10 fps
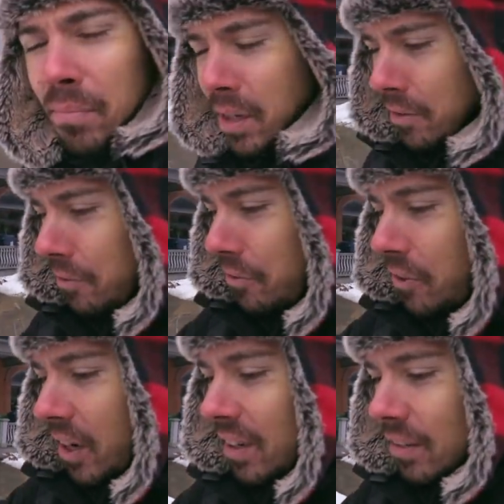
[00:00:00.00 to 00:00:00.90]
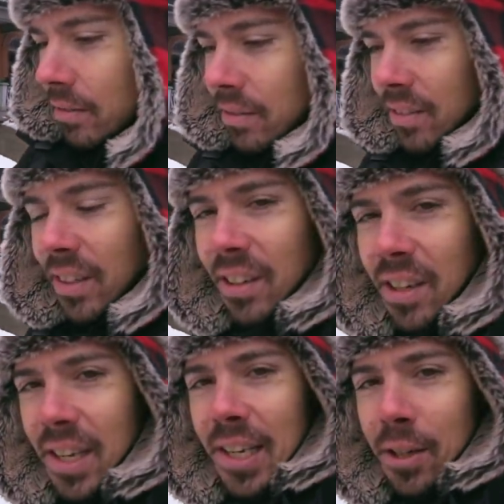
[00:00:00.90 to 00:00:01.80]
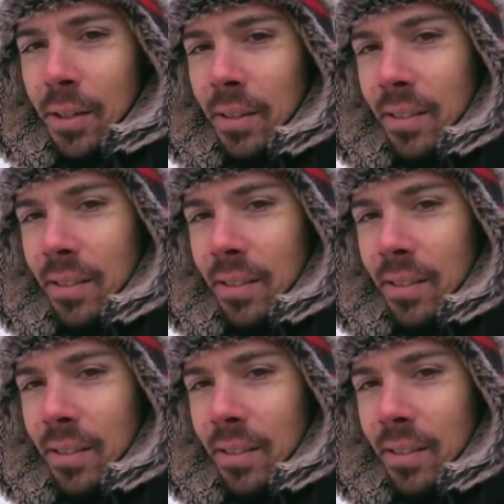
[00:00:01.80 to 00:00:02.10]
I fried it in ghee.